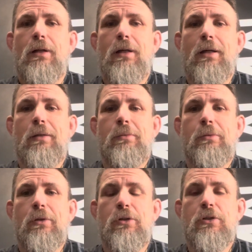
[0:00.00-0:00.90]

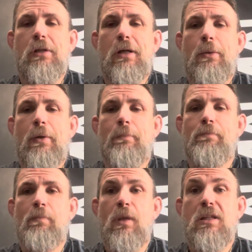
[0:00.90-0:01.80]
I'm going to see
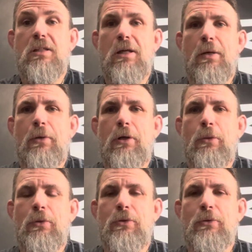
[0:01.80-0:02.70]
how I go
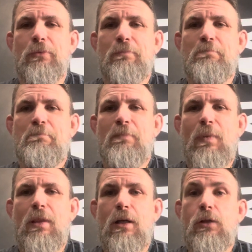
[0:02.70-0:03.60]
with it all.
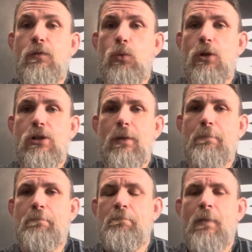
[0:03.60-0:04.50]
Thanks for watching,
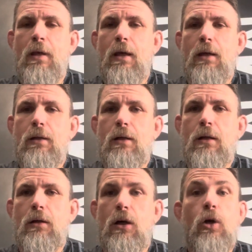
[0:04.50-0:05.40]
and I
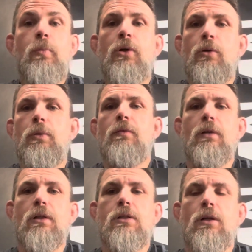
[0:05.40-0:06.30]
hope you got a bit of an
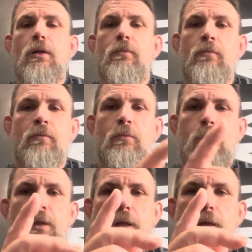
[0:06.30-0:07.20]
insight.
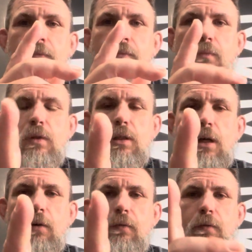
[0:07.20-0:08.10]
But yeah,
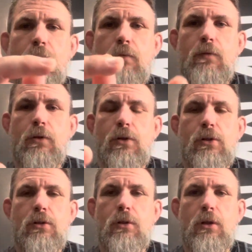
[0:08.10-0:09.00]
tough versus
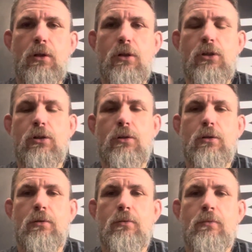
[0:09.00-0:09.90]
conditioned.
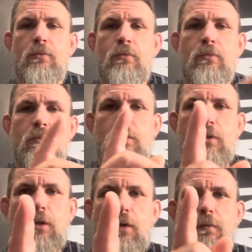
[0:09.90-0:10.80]

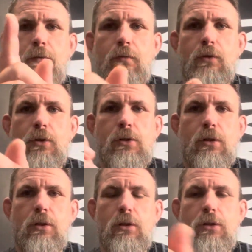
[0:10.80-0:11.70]
Tough versus
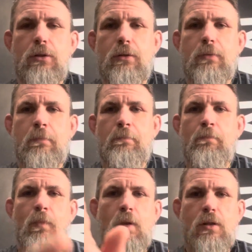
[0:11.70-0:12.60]
conditioned.
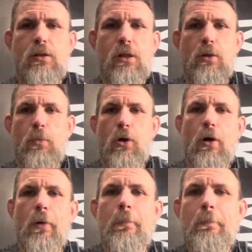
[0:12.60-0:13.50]
See you tomorrow.